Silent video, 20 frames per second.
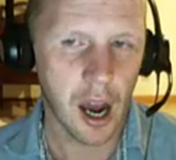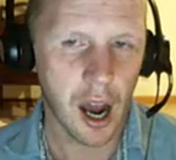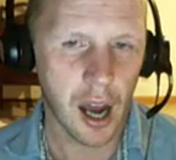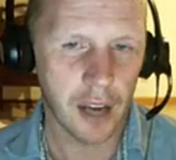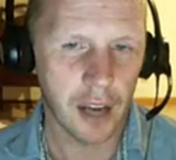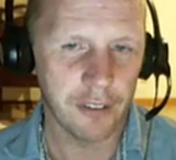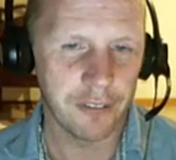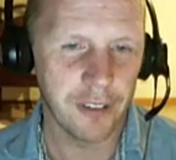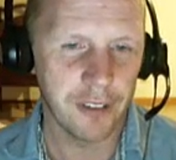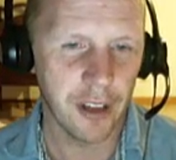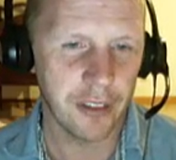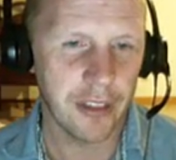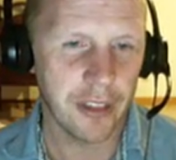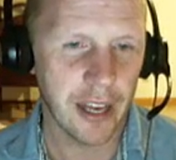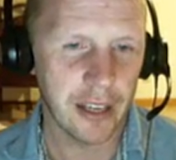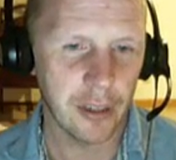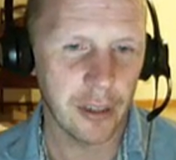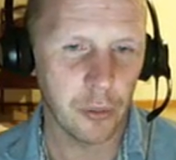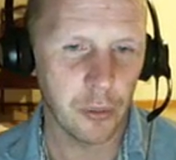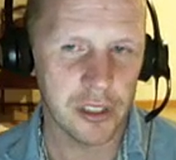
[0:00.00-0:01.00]
I felt
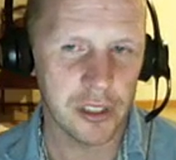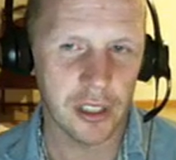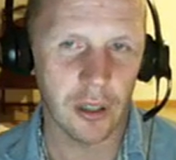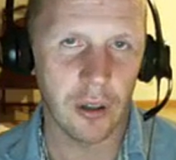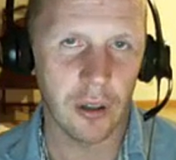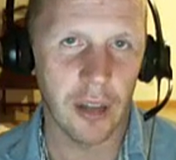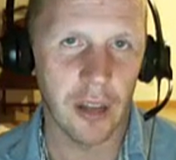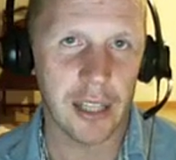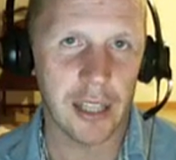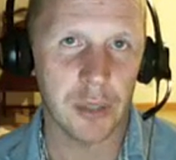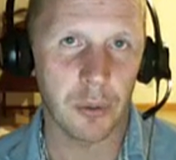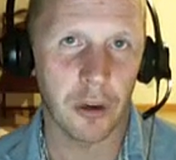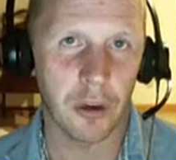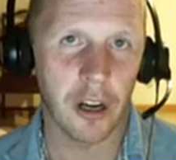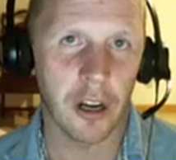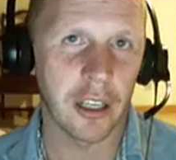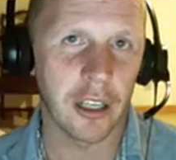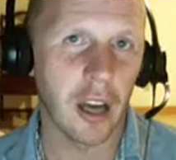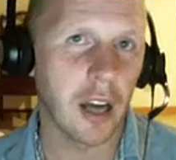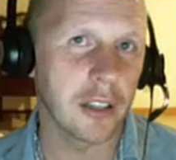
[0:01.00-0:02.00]
that it was a class where
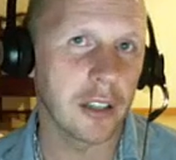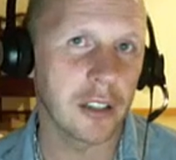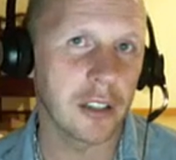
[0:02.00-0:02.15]
I got